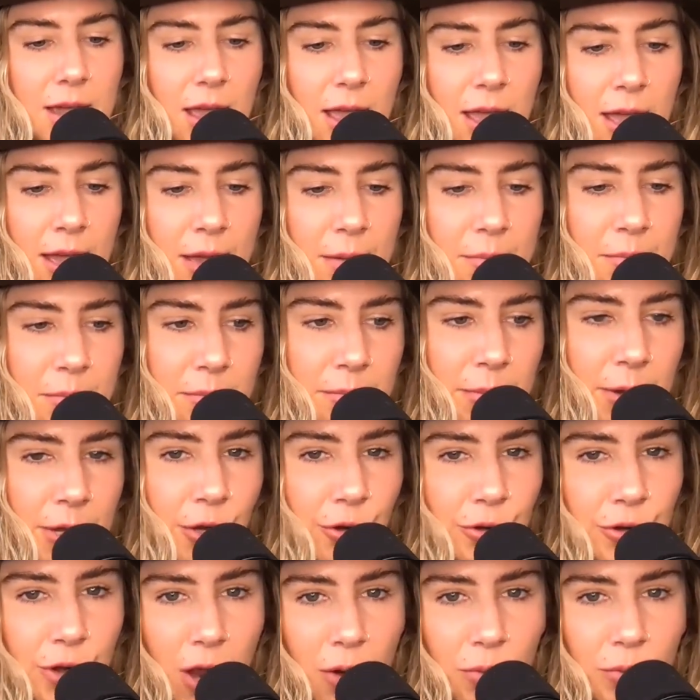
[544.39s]
Um, but
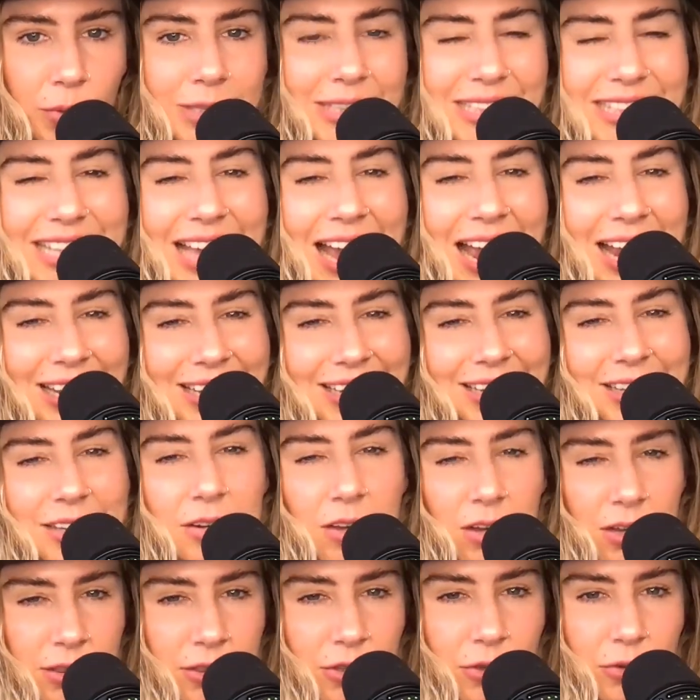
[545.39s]
you're not relying
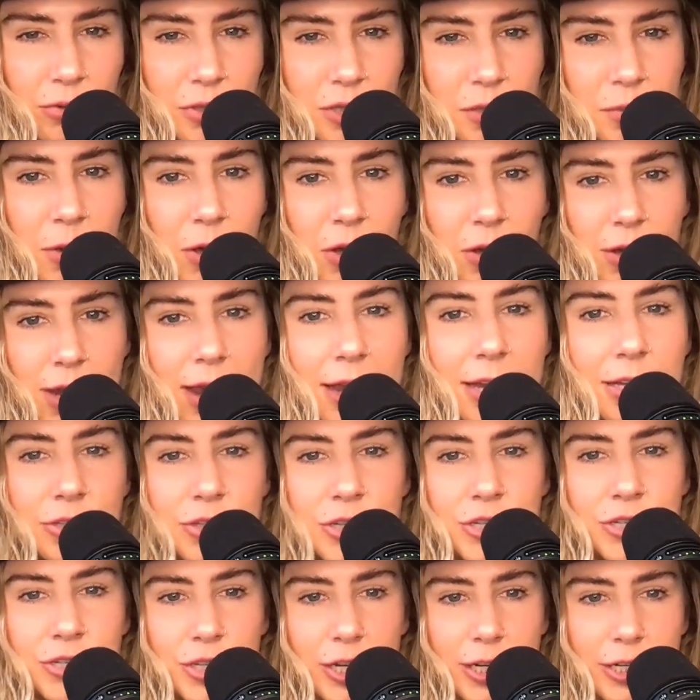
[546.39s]
on those small
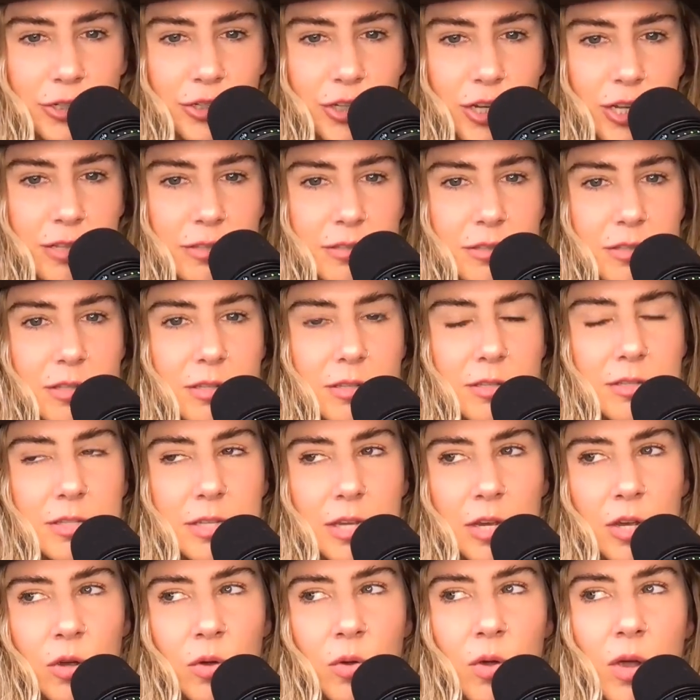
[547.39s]
cash injections.
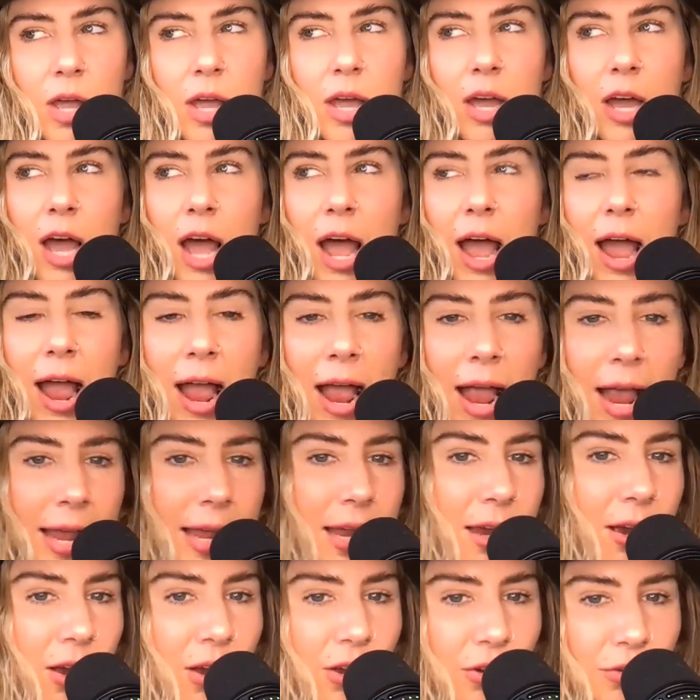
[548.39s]
So
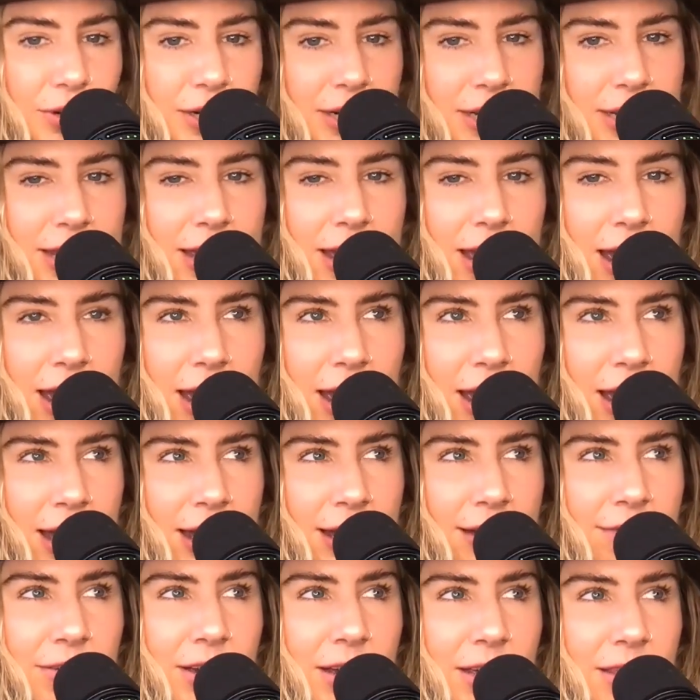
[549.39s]
I already
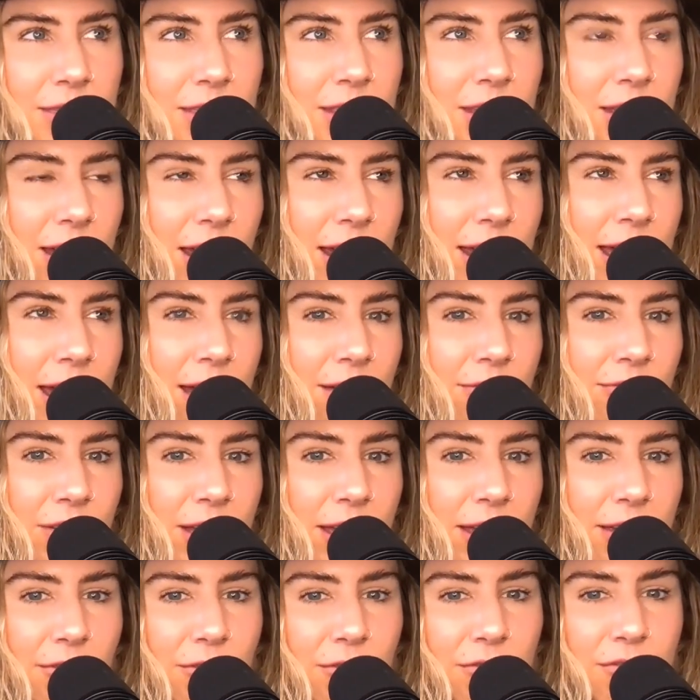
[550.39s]
have, I think I have
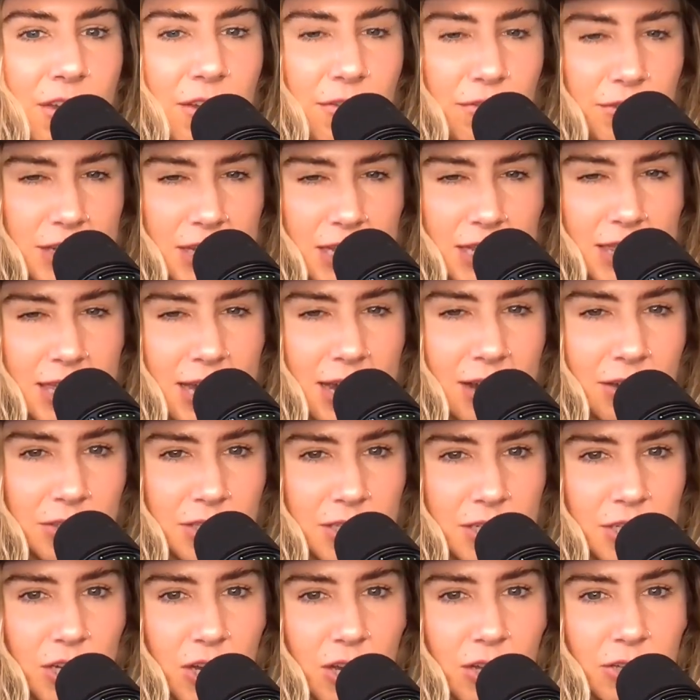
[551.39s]
like
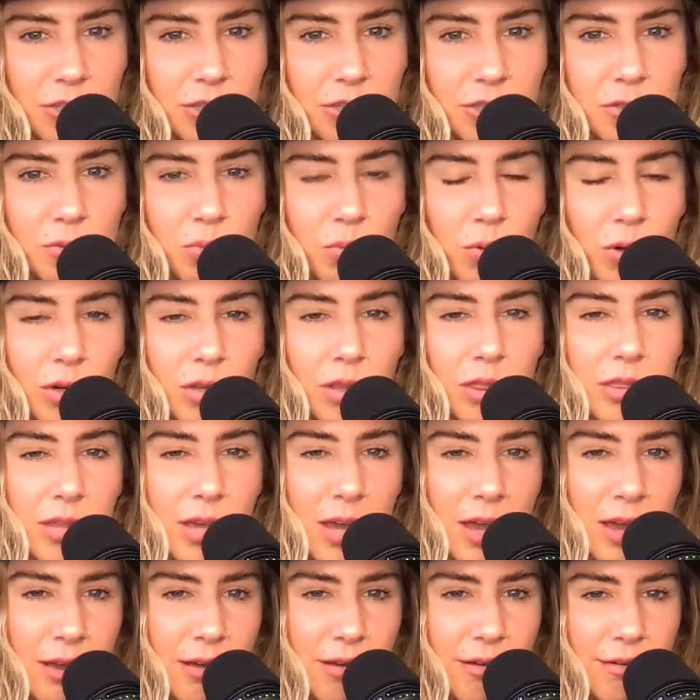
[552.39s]
$50,000 worth
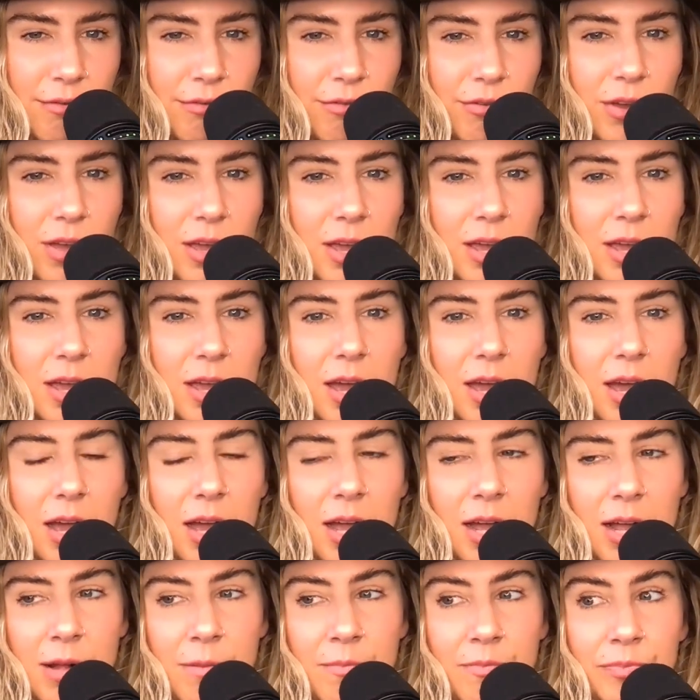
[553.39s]
of
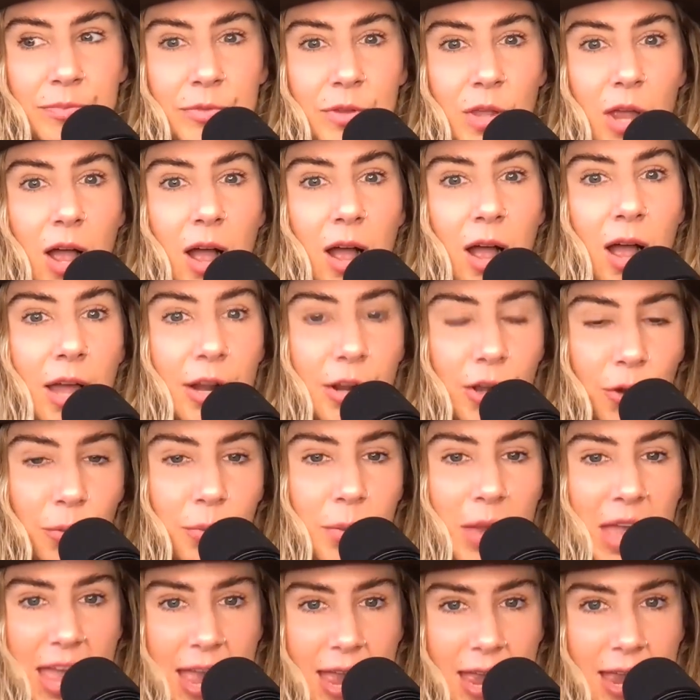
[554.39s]
um, auto
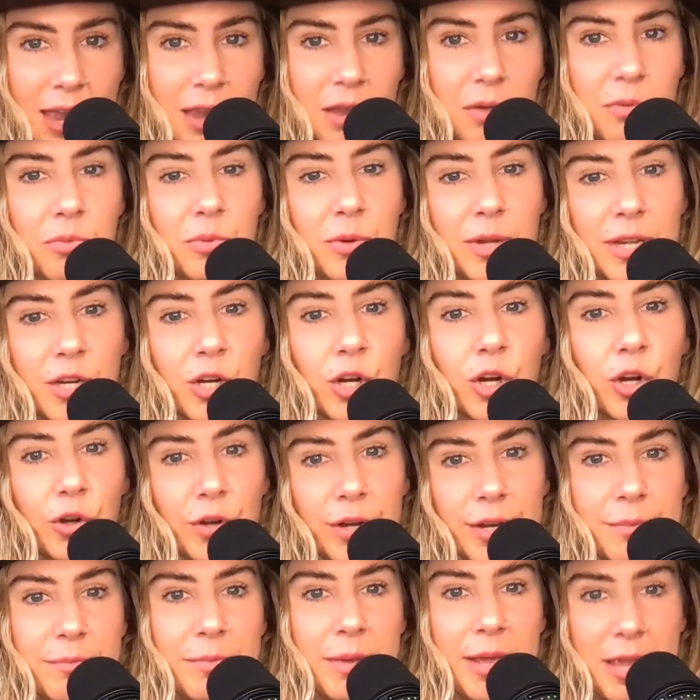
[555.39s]
pay
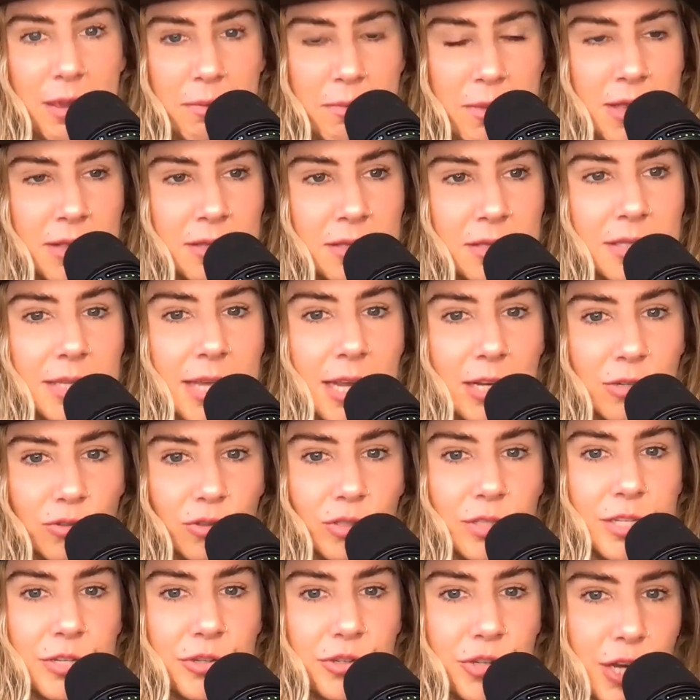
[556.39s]
recurring payments
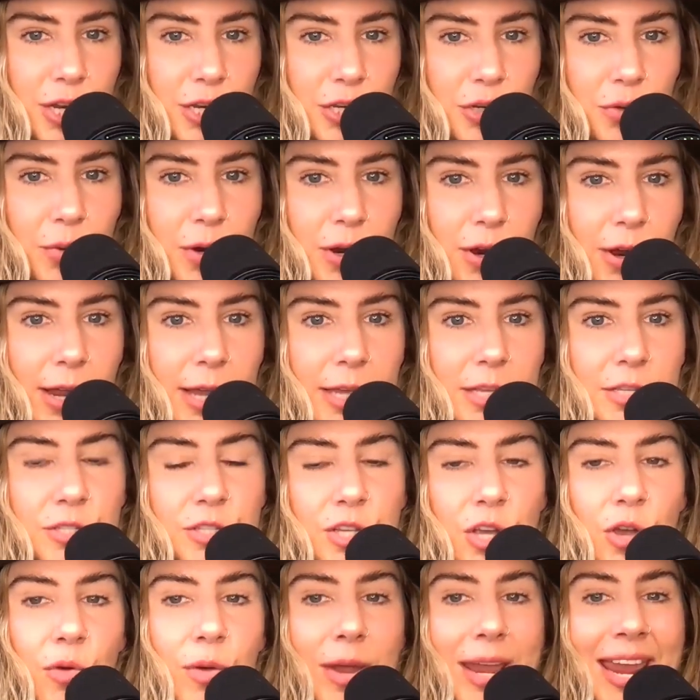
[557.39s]
scheduled in January.
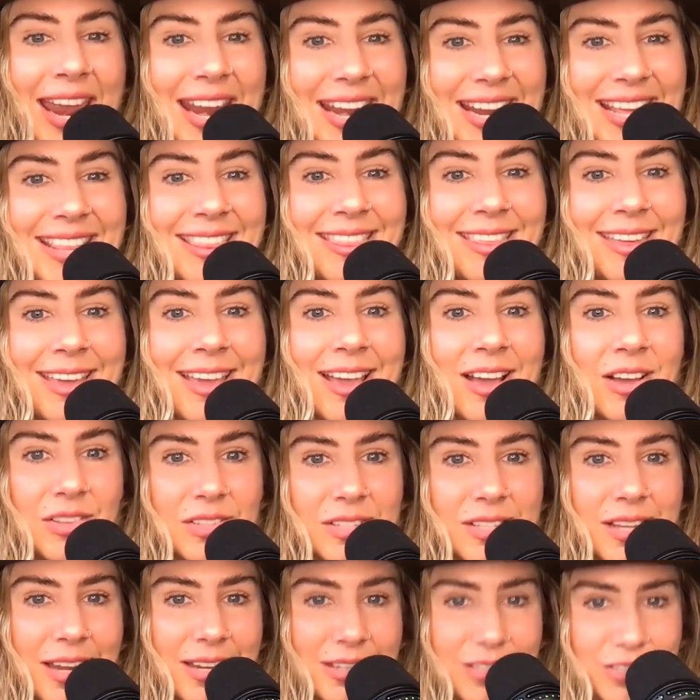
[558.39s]
So anything
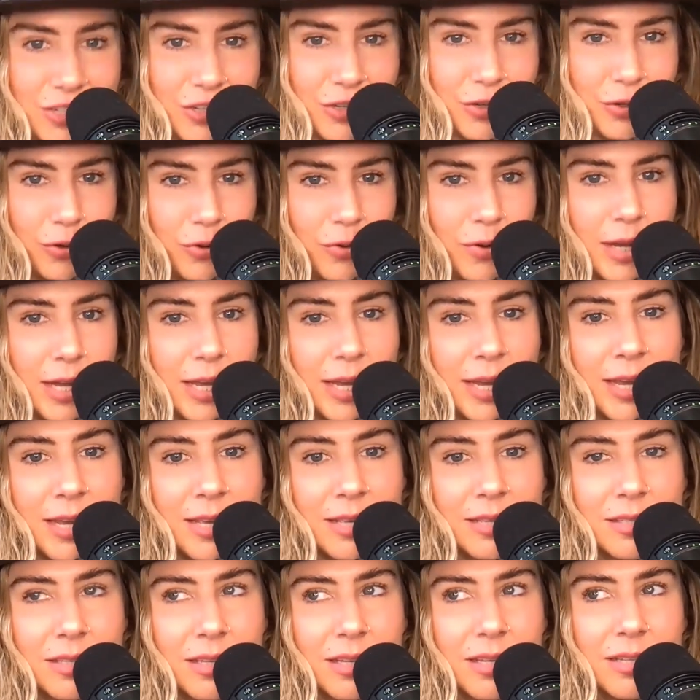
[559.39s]
else I do
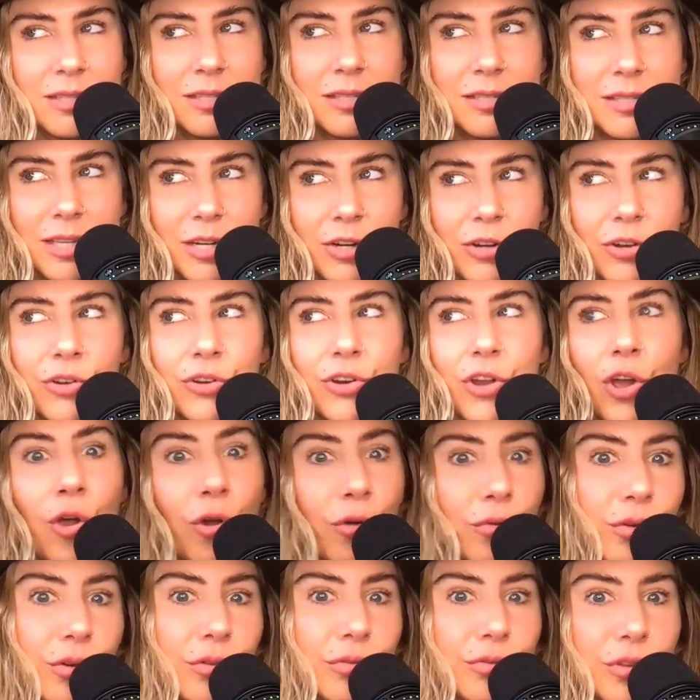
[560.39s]
is considered
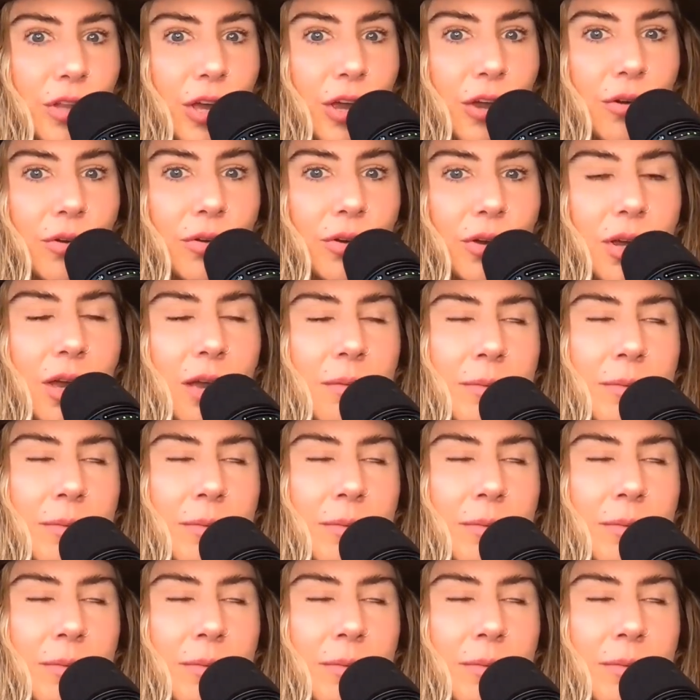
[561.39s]
overflow.